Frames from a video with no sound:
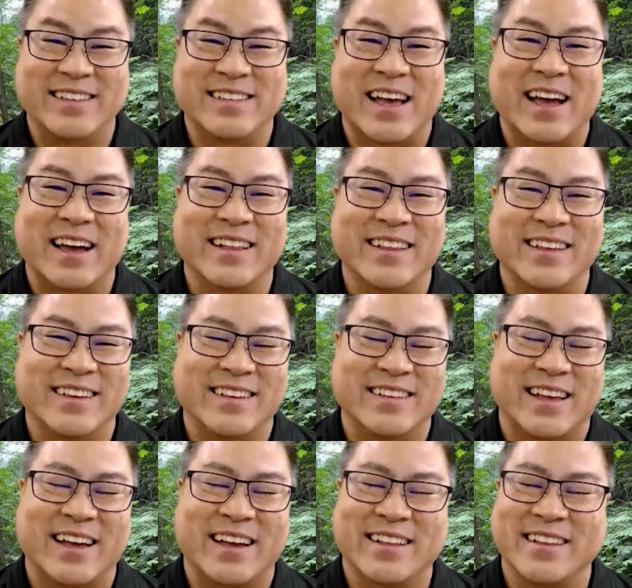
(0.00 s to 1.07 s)
exactly.
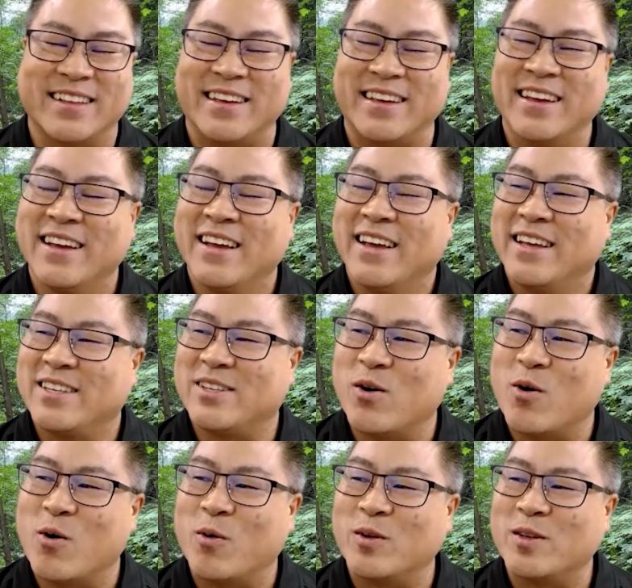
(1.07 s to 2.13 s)

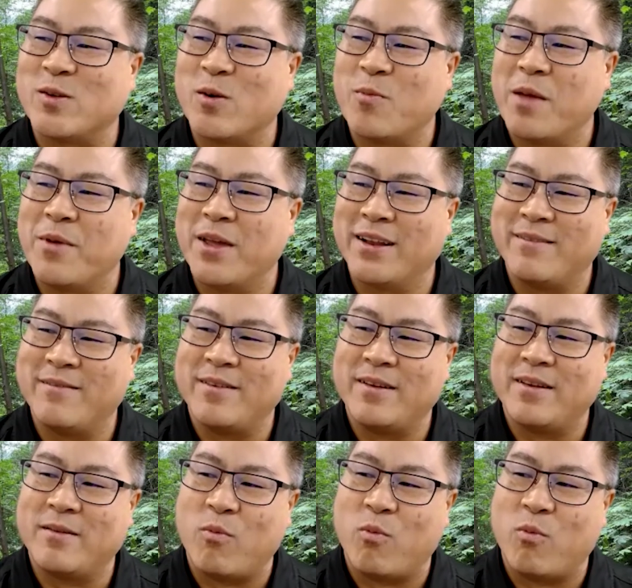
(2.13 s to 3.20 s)
So maybe
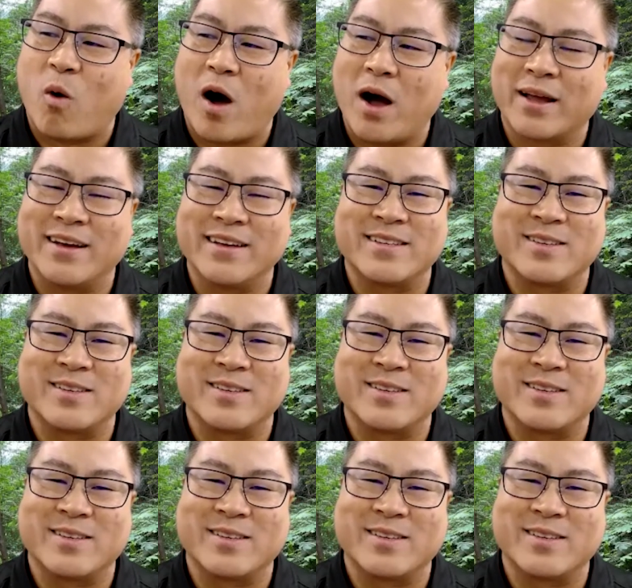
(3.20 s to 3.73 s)
walk